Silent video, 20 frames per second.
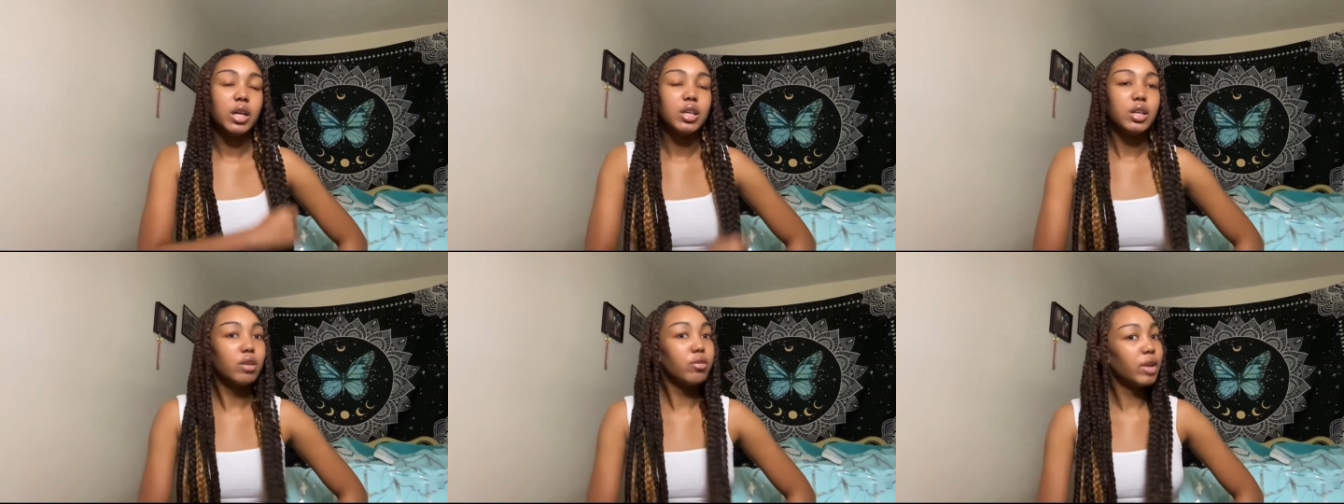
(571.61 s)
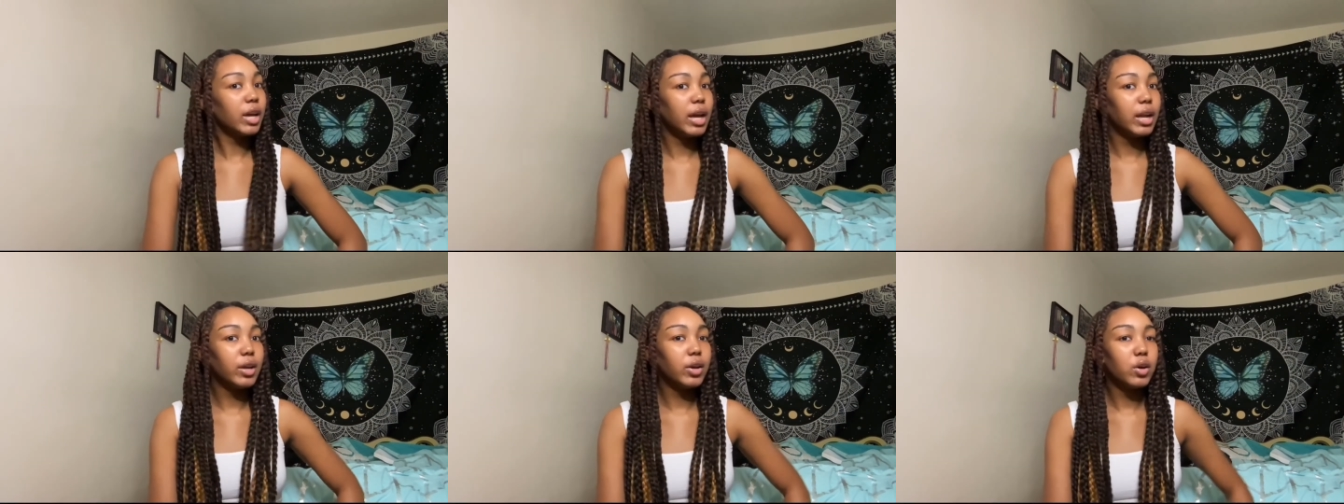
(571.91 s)
your
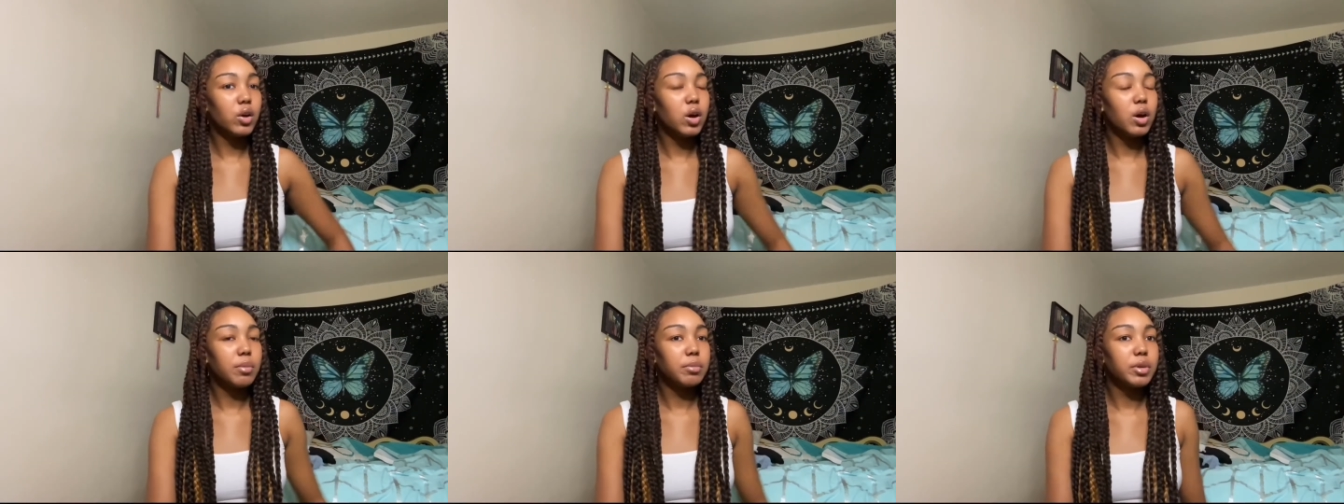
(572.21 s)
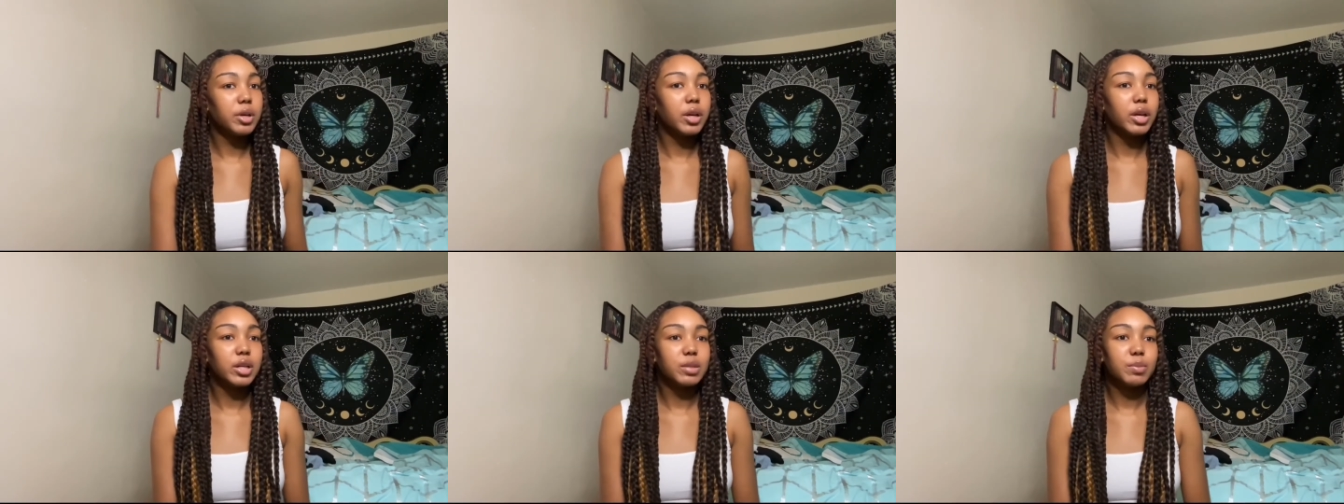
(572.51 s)
daddy go up
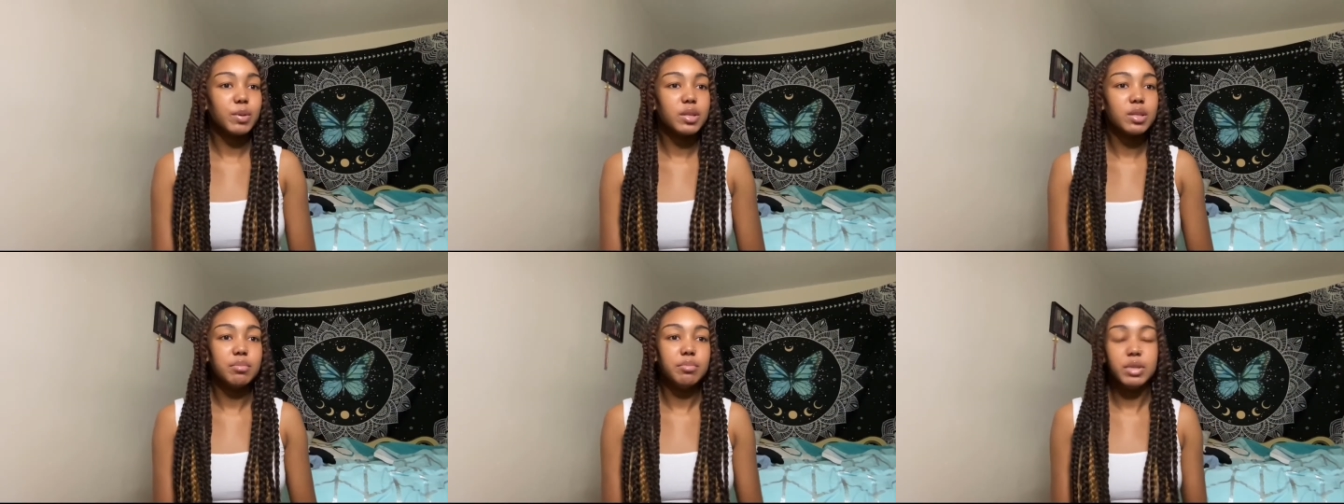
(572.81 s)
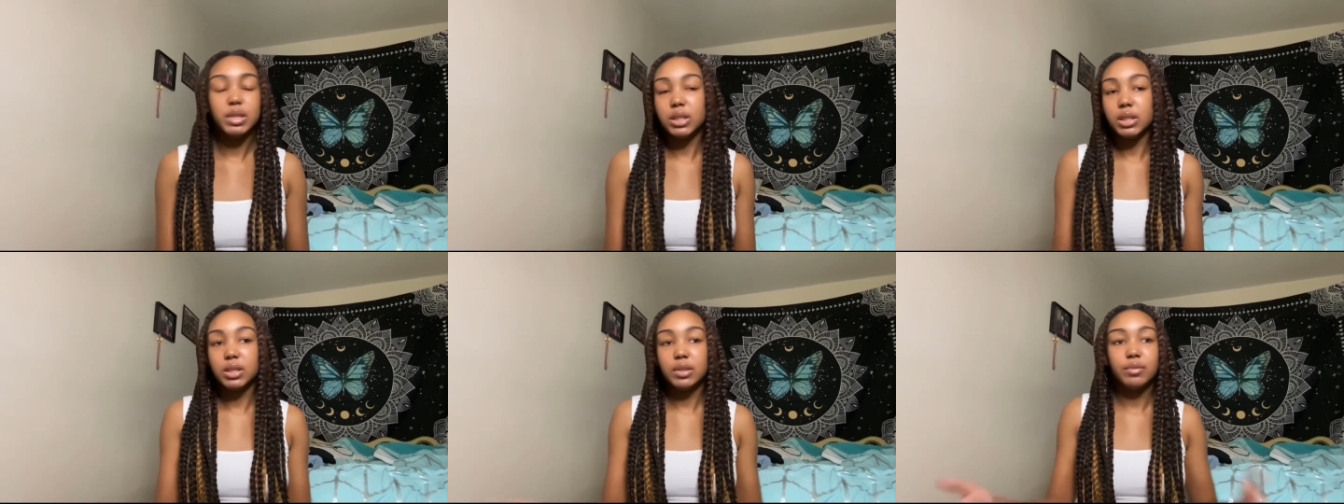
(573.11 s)
there and supposed to
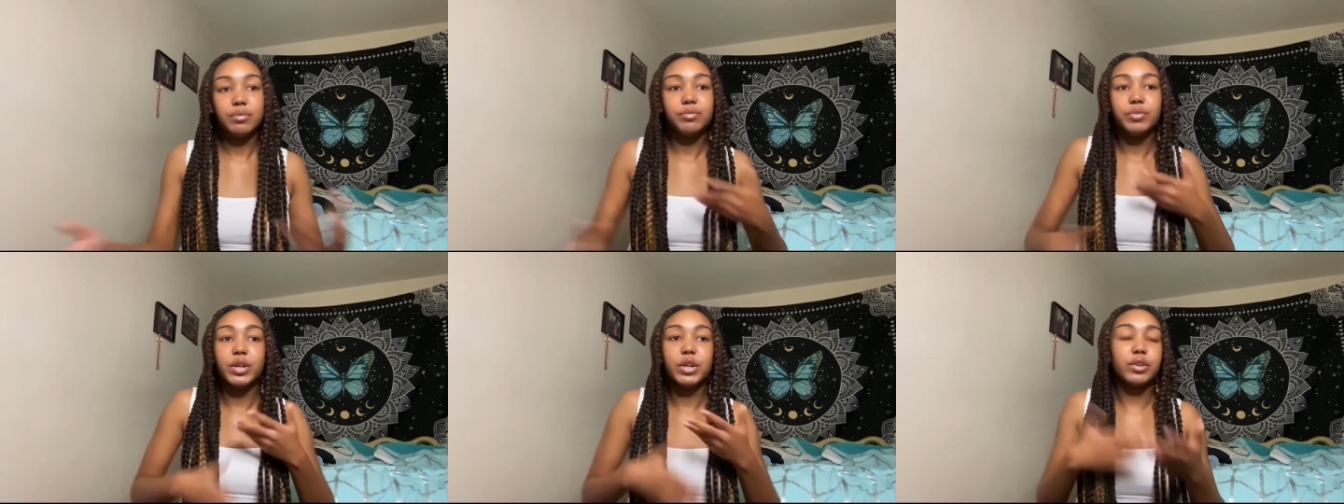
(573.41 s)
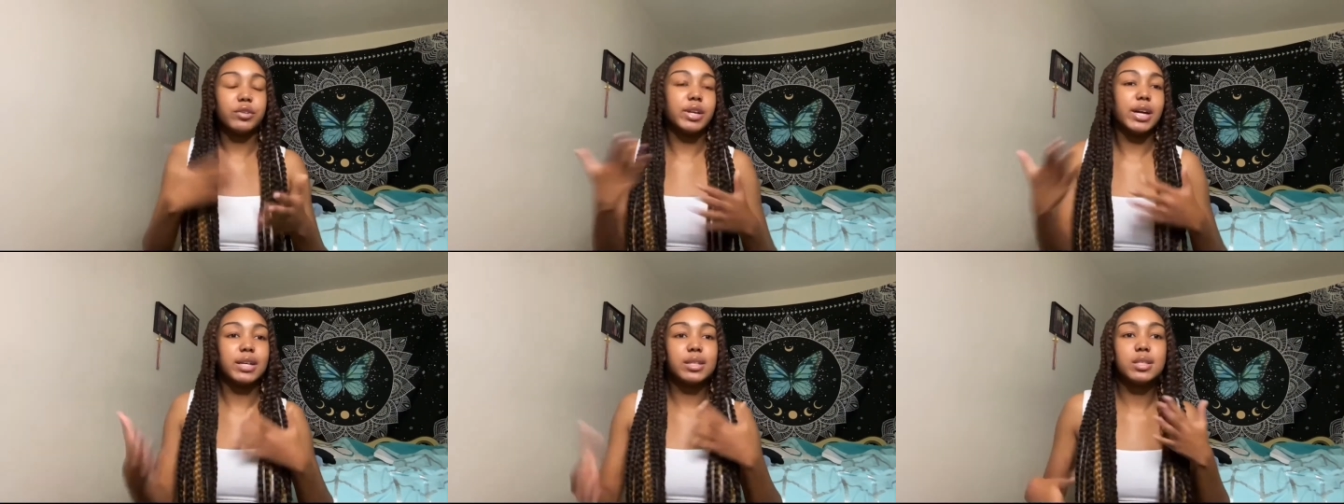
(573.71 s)
be
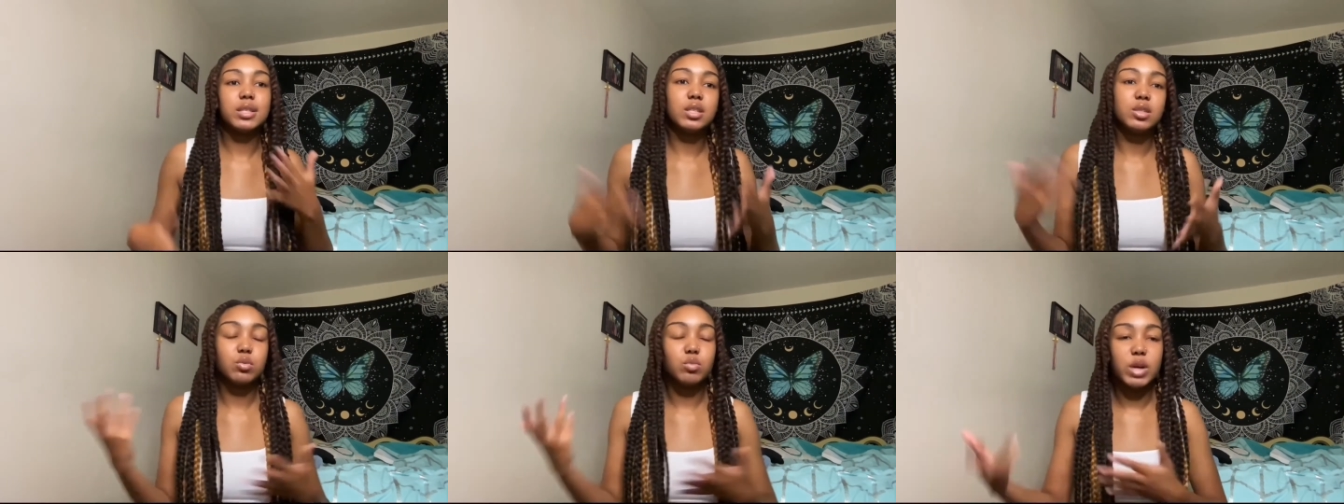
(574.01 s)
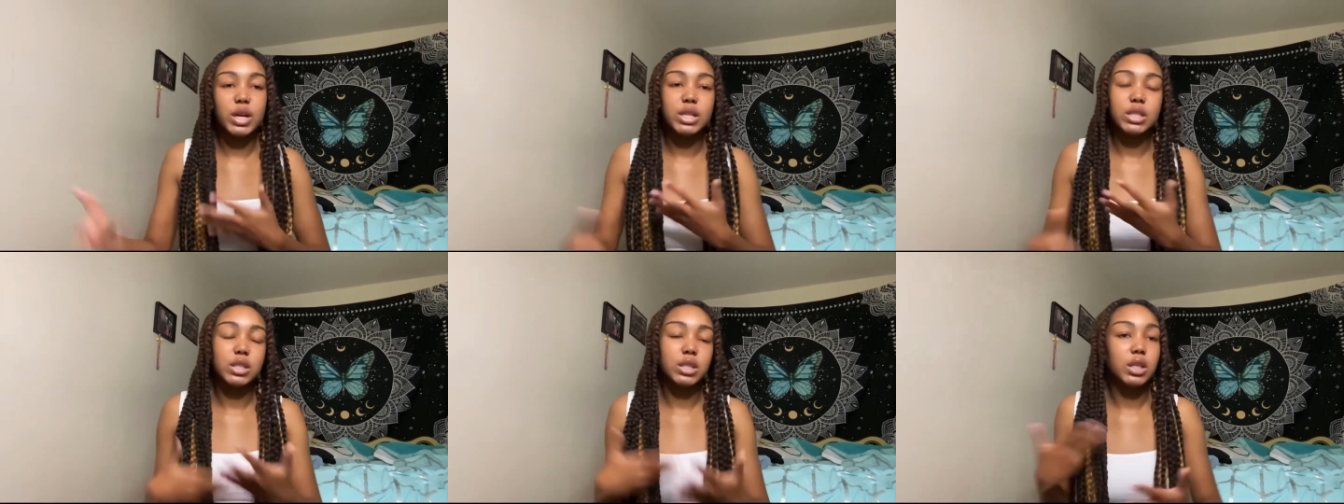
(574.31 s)
figuring out the
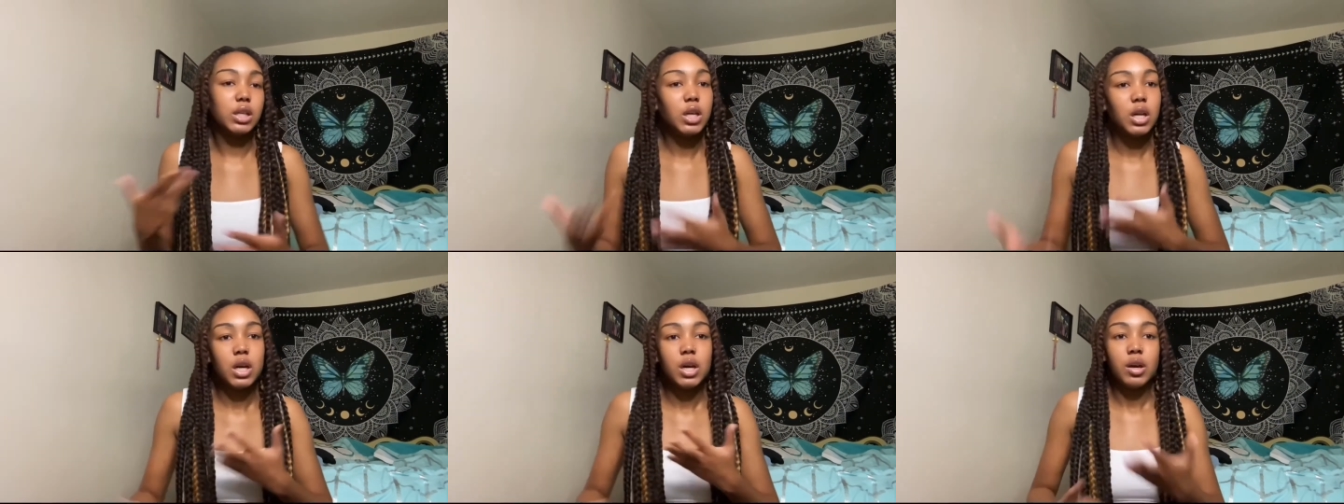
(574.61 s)
situation